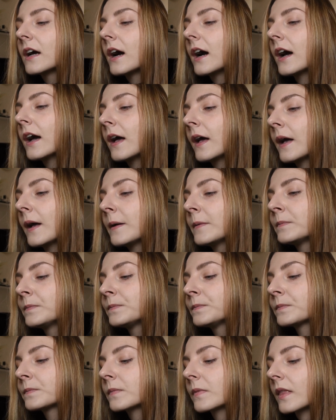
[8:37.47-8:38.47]

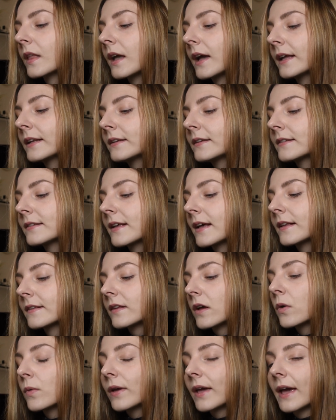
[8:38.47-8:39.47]
And he says,
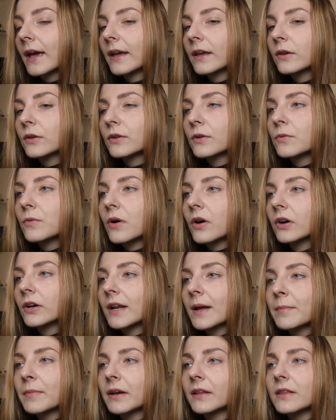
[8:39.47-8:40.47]
okay, you know
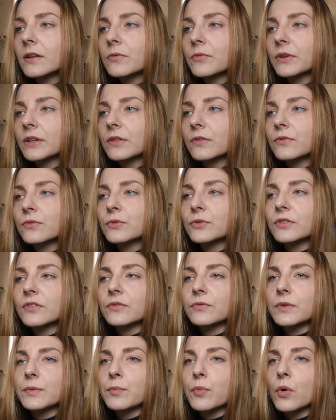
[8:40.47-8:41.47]
what, I'm gonna read through
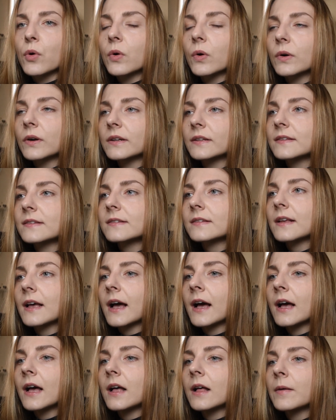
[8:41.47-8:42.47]
these reports,
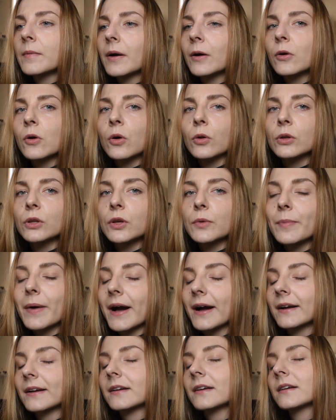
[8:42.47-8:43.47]
I'll call you
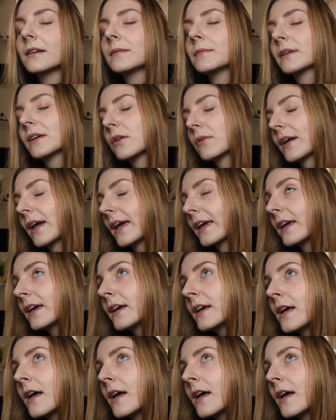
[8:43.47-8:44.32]
back. I'm like, okay.